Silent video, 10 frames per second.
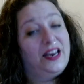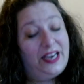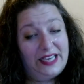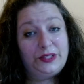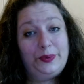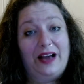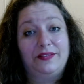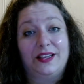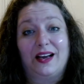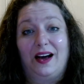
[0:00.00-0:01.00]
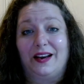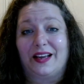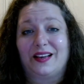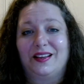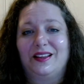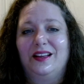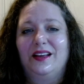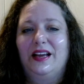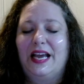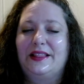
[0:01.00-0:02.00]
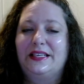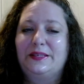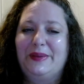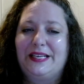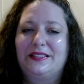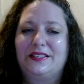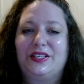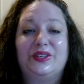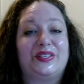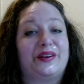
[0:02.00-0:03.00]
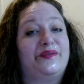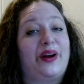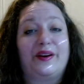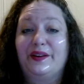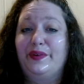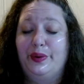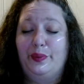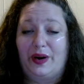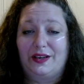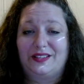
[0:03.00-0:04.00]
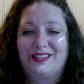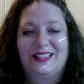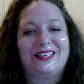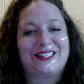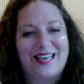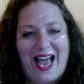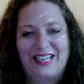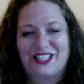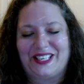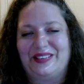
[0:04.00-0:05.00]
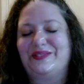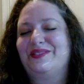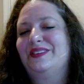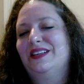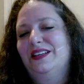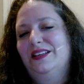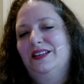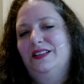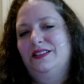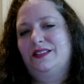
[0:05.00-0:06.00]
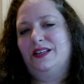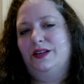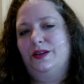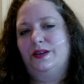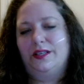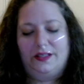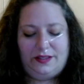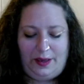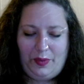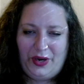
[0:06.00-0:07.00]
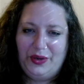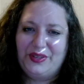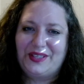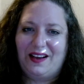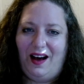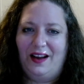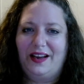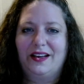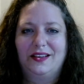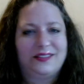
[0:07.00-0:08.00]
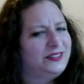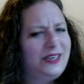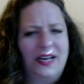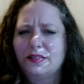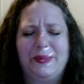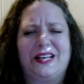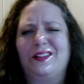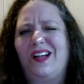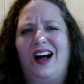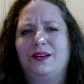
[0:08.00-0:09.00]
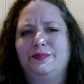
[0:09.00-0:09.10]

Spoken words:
Next we have laconic, and this means using very few words. It's an adjective. So someone who's laconic does not speak a lot.